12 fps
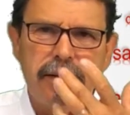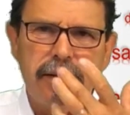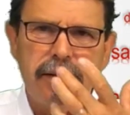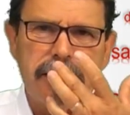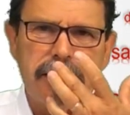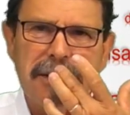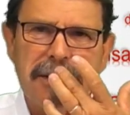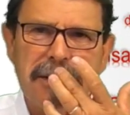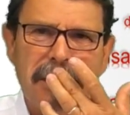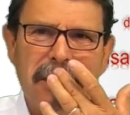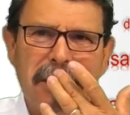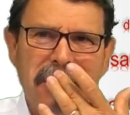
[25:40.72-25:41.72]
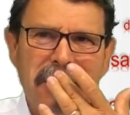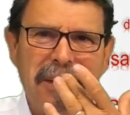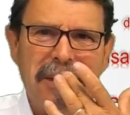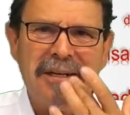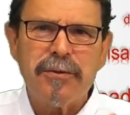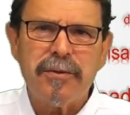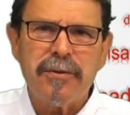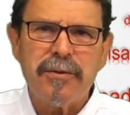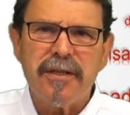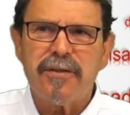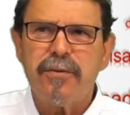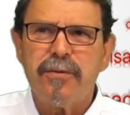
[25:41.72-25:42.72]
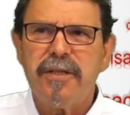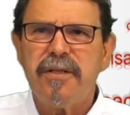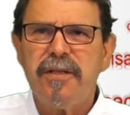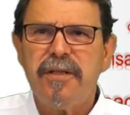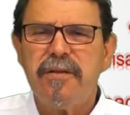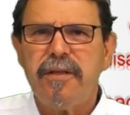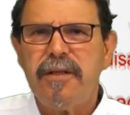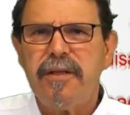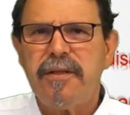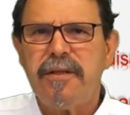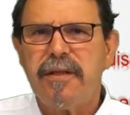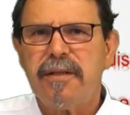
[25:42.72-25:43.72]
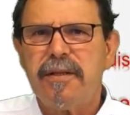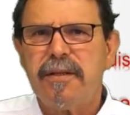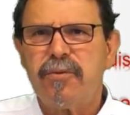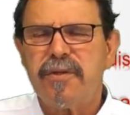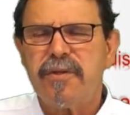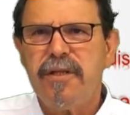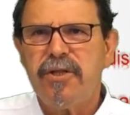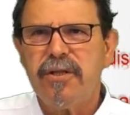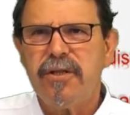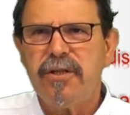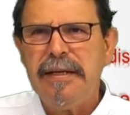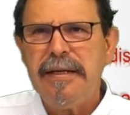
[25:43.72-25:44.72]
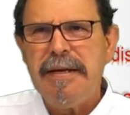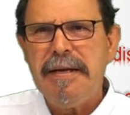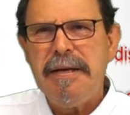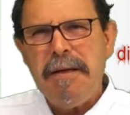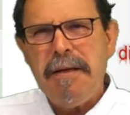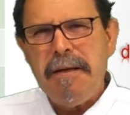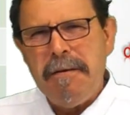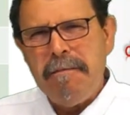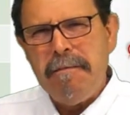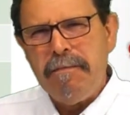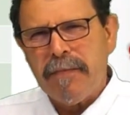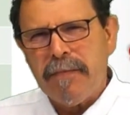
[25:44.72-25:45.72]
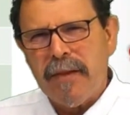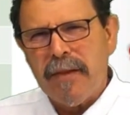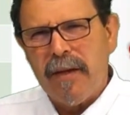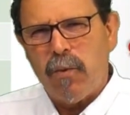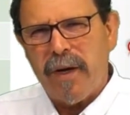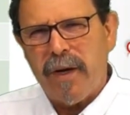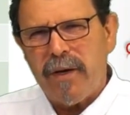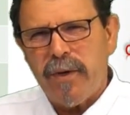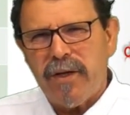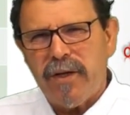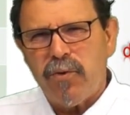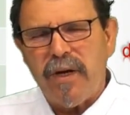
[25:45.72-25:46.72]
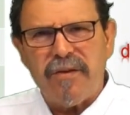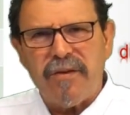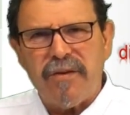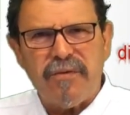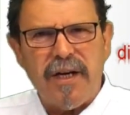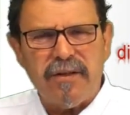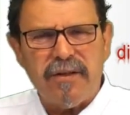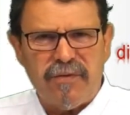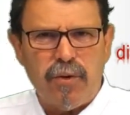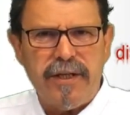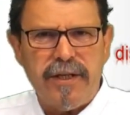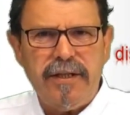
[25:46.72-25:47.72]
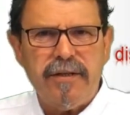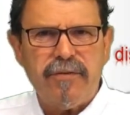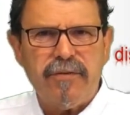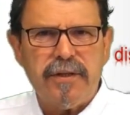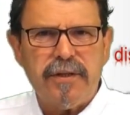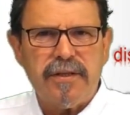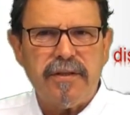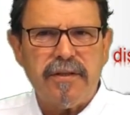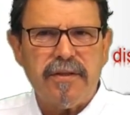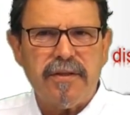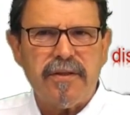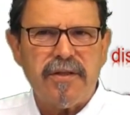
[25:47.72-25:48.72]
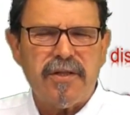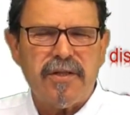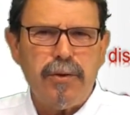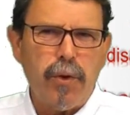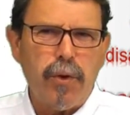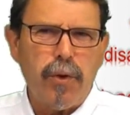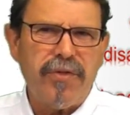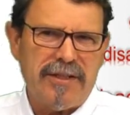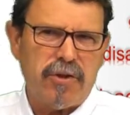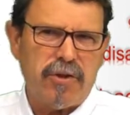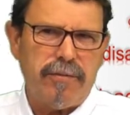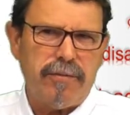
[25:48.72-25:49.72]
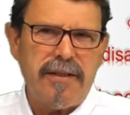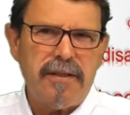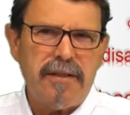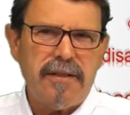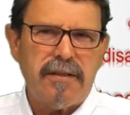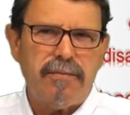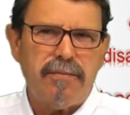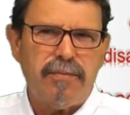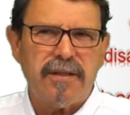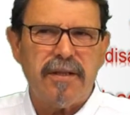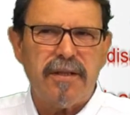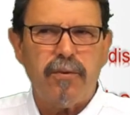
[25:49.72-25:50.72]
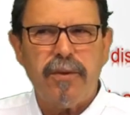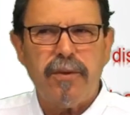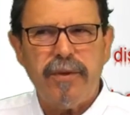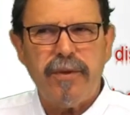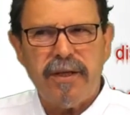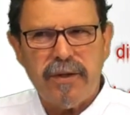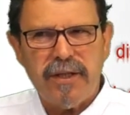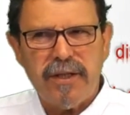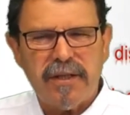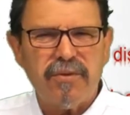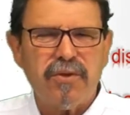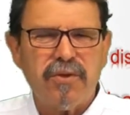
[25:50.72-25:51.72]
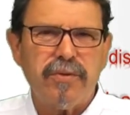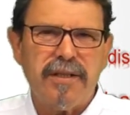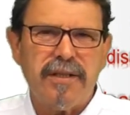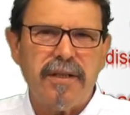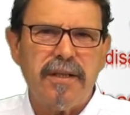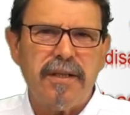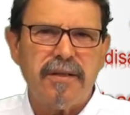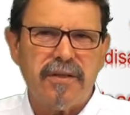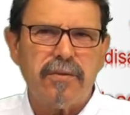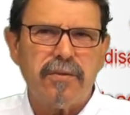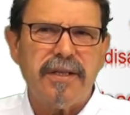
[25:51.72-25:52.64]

that's related to this heating procedure. When we do have underfloor heating, for instance, it's not that tremendous. But when it comes to radiators,